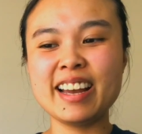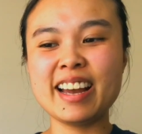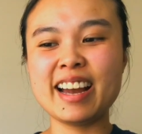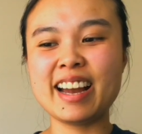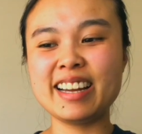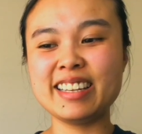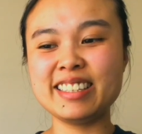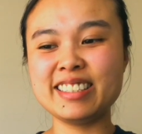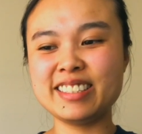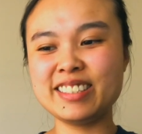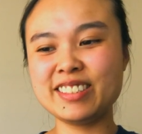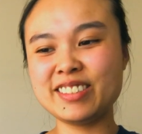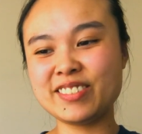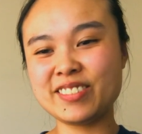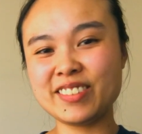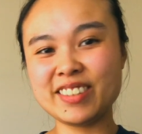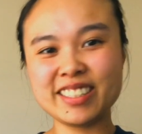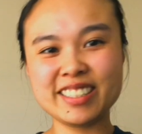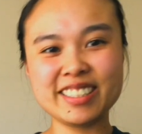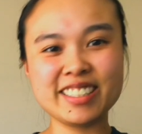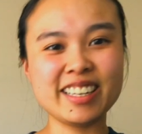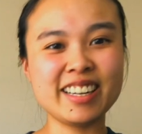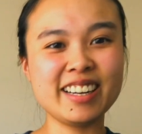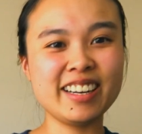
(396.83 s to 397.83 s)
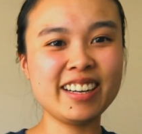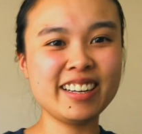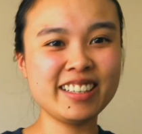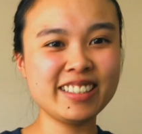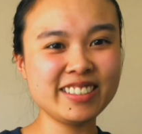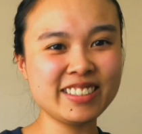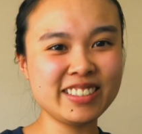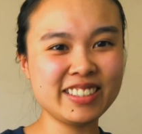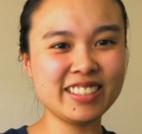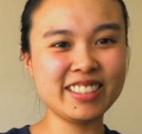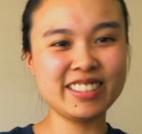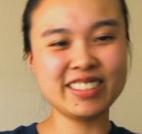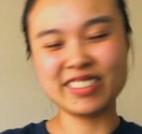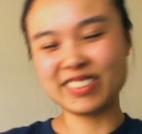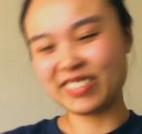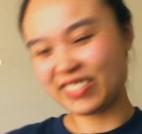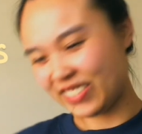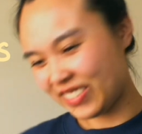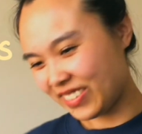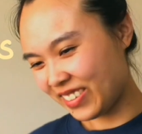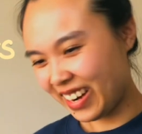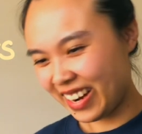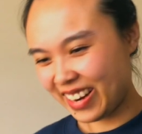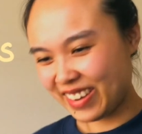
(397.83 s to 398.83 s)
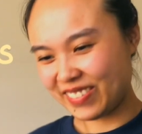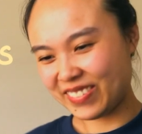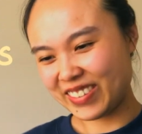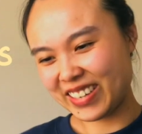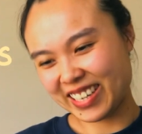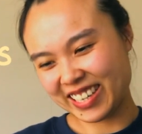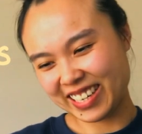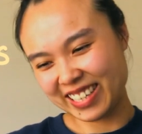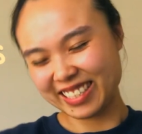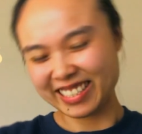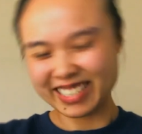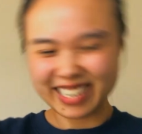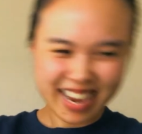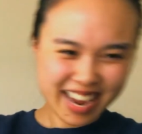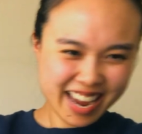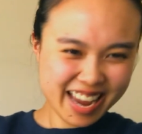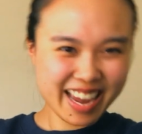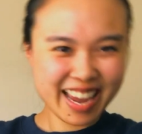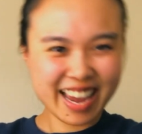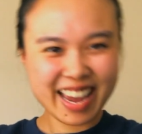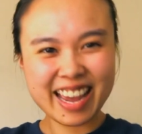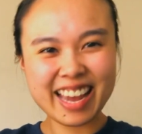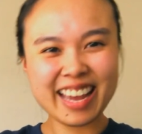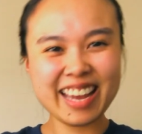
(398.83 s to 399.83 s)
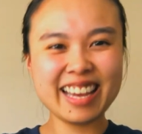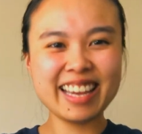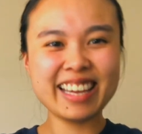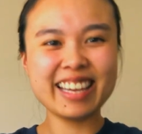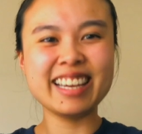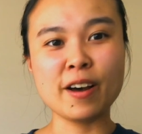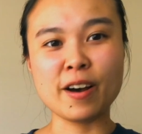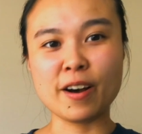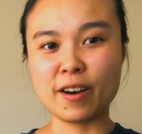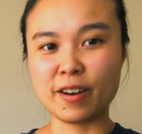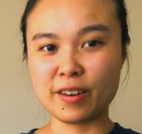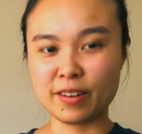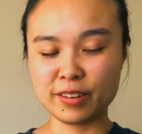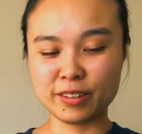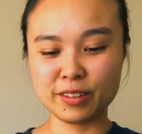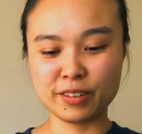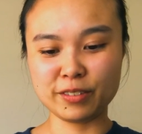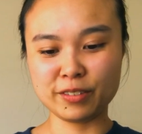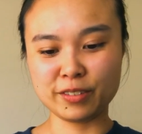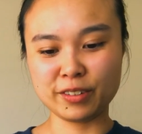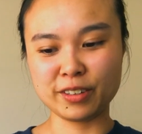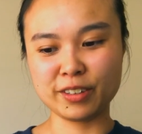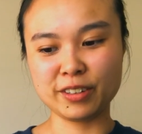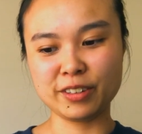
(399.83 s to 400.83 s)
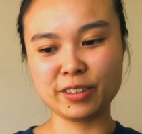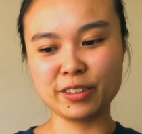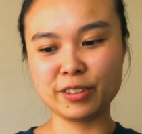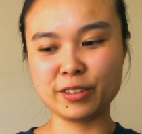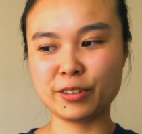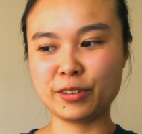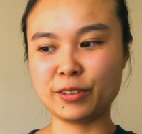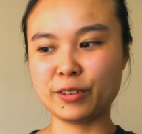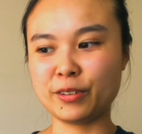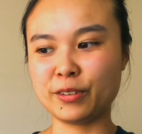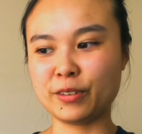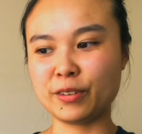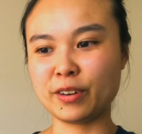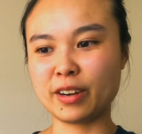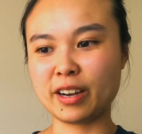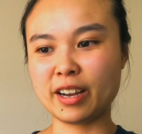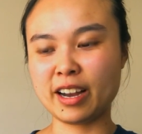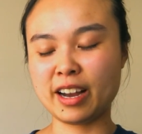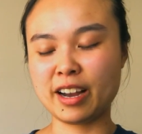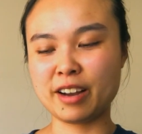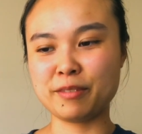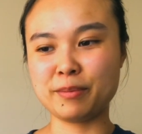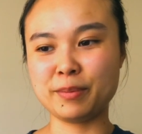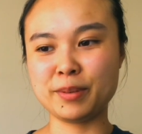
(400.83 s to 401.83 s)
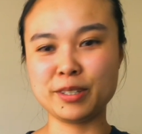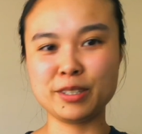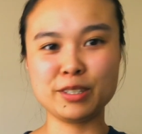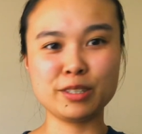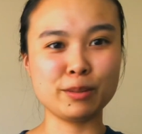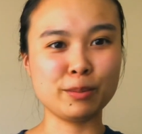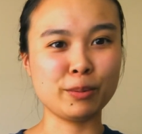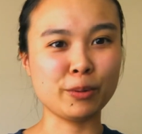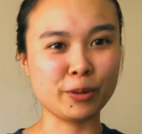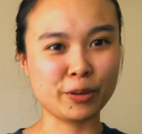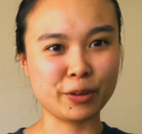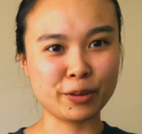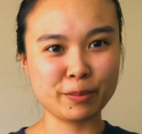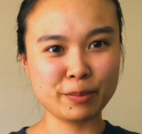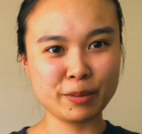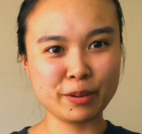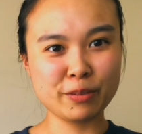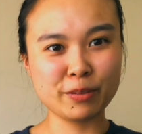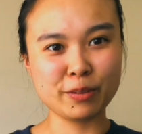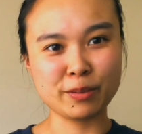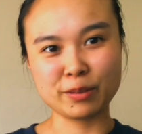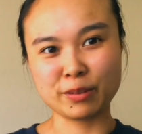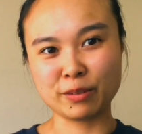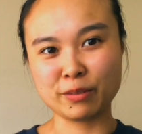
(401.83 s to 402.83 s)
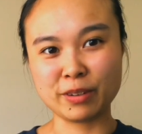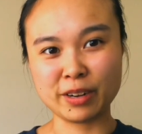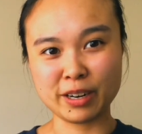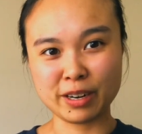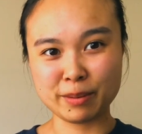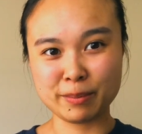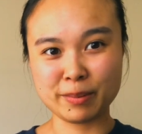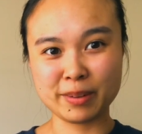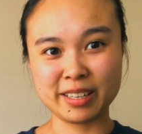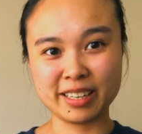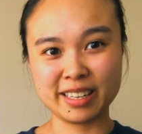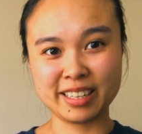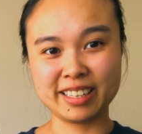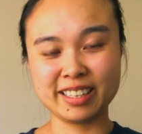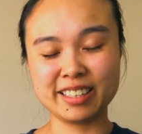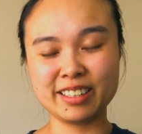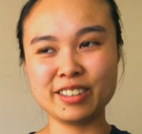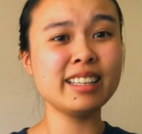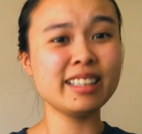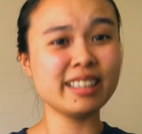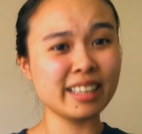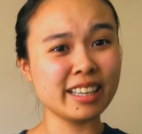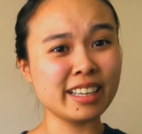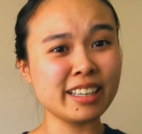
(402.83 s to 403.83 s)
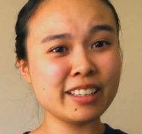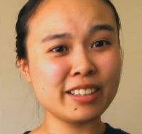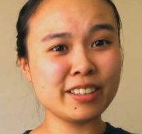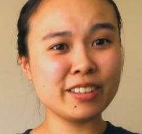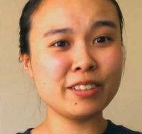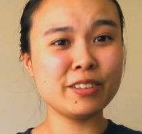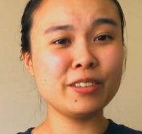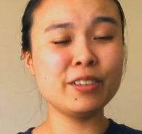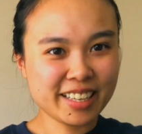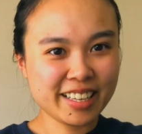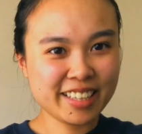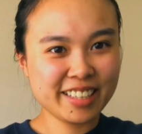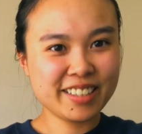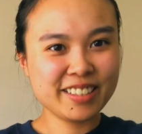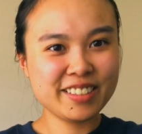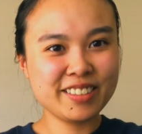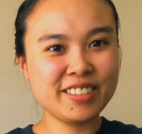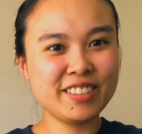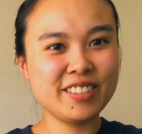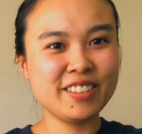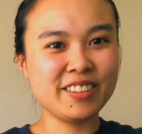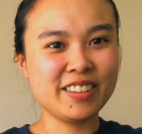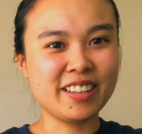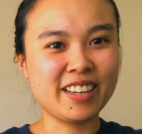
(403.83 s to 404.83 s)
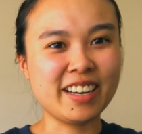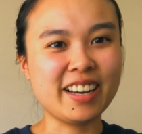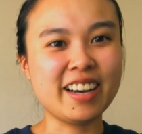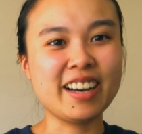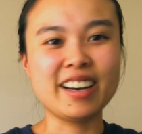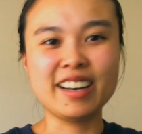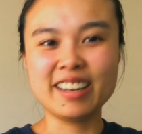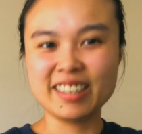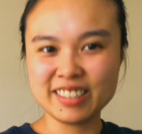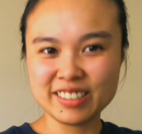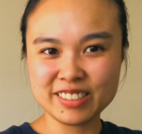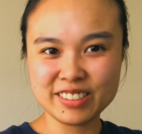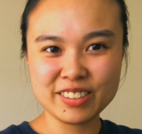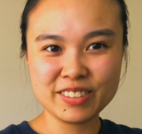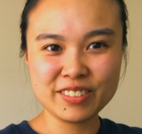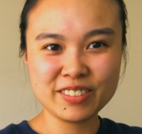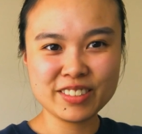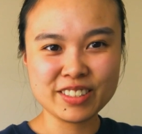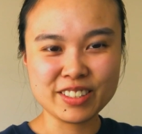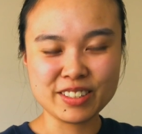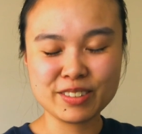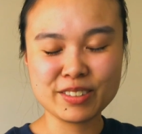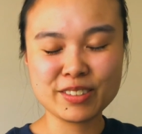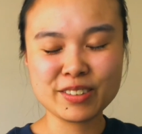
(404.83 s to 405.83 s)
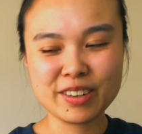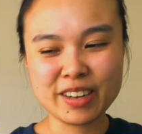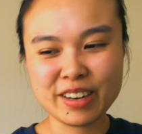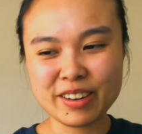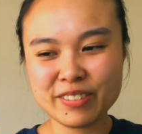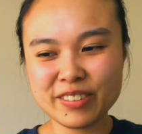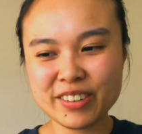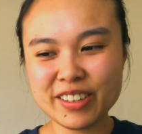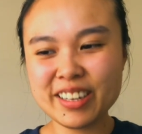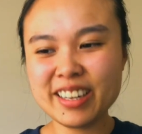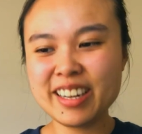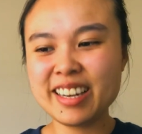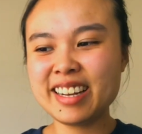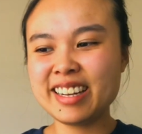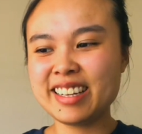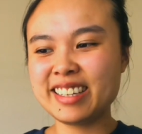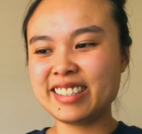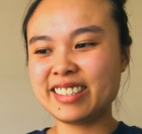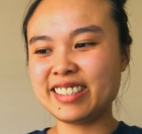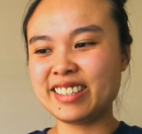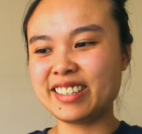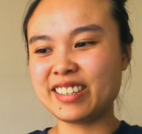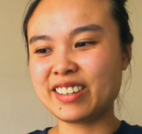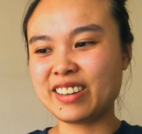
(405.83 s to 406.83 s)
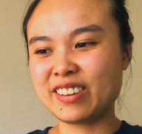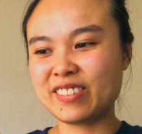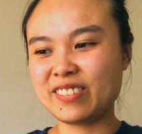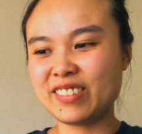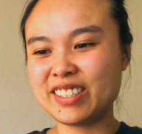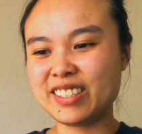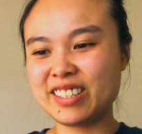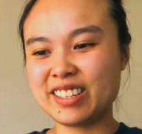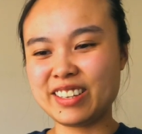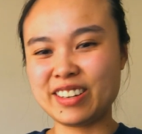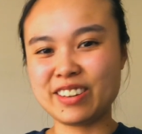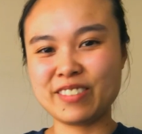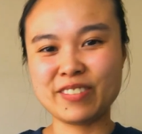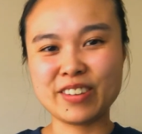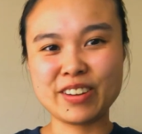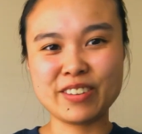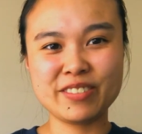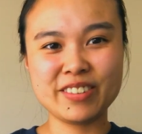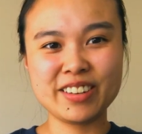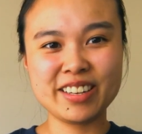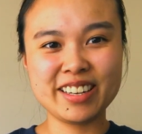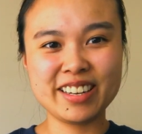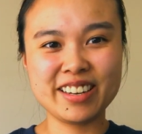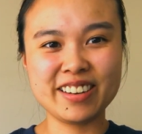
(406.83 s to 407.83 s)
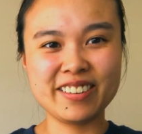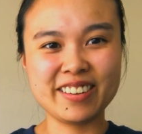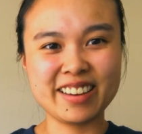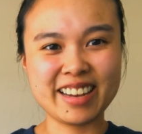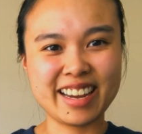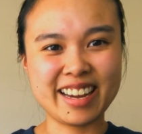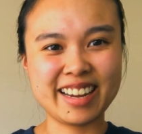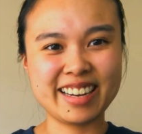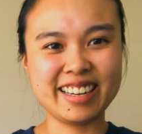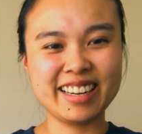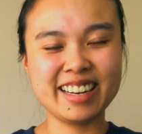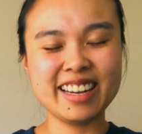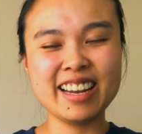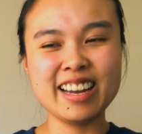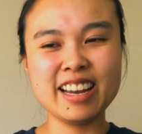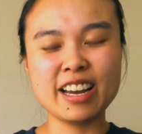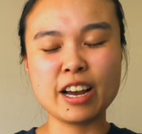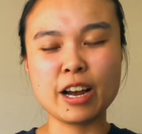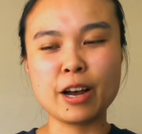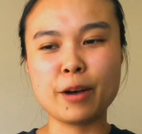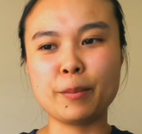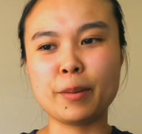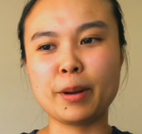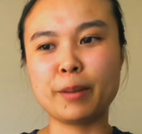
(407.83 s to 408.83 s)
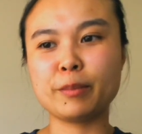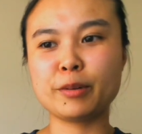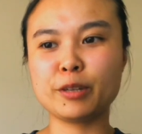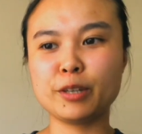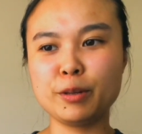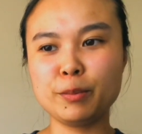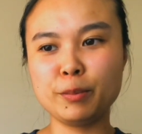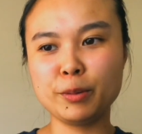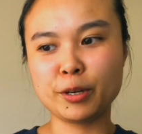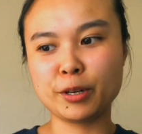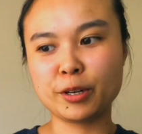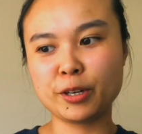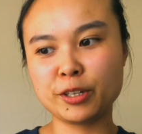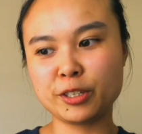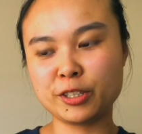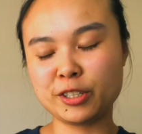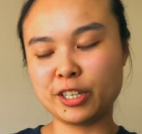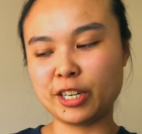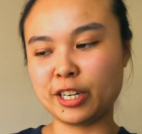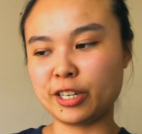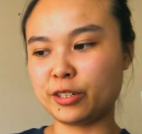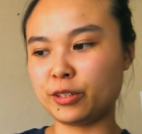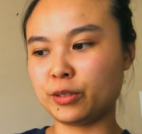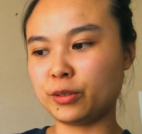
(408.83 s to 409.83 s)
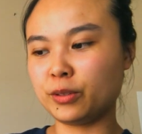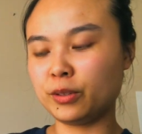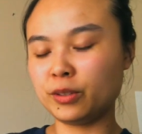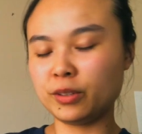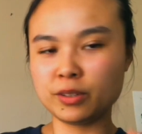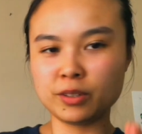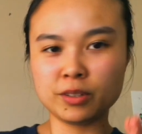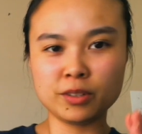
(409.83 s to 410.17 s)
I just reached 100 subscribers, yay! All of y'all who have been supporting me from the very beginning, thank you. Thank you to that 100th subscriber. She commented on my video, and I'm gonna put her channel